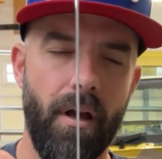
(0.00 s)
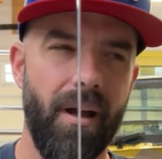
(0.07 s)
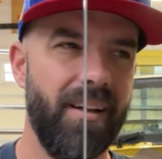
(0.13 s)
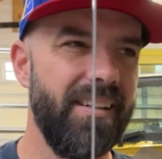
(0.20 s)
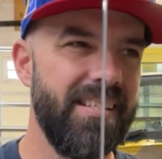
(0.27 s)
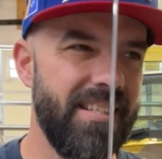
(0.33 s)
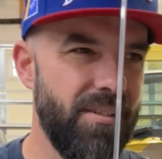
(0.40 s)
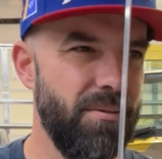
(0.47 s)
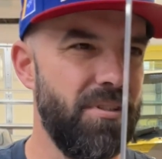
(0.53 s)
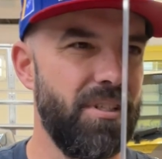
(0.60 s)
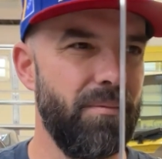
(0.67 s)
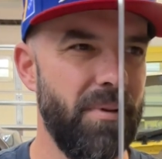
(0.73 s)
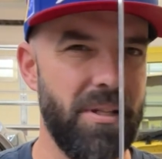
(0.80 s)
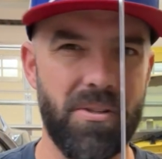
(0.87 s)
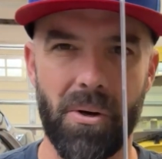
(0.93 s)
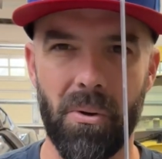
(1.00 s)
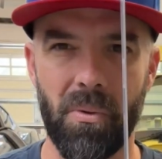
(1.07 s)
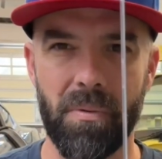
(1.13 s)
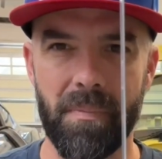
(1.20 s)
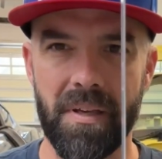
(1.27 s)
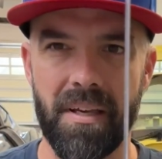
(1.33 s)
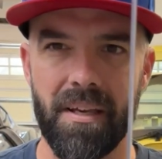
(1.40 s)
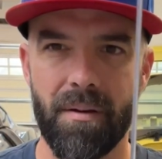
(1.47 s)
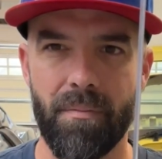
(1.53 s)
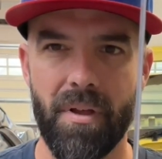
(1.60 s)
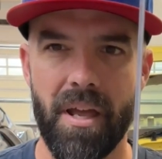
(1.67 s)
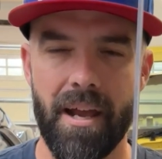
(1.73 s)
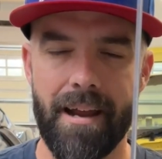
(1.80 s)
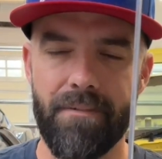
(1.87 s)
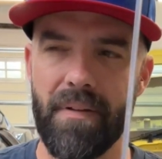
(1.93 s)
At least that's what somebody told me.
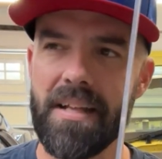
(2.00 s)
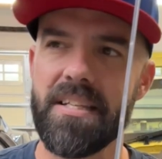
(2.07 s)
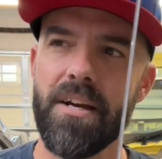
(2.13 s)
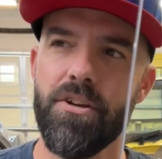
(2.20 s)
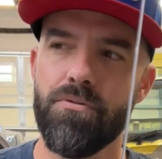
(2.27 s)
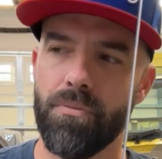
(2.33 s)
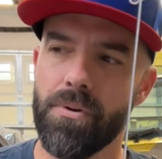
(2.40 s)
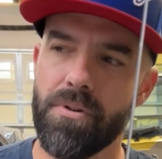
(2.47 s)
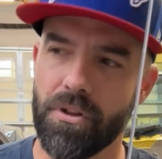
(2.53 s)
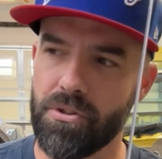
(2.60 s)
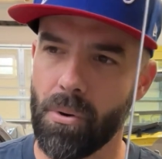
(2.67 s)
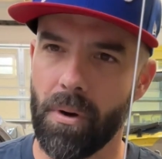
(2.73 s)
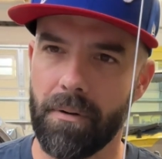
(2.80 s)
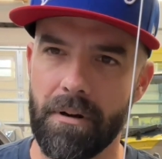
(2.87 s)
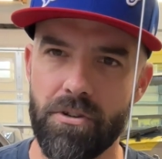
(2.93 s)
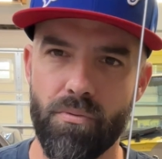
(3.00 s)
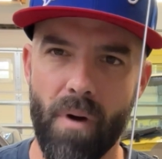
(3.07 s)
If that's how you ruin a torque wrench,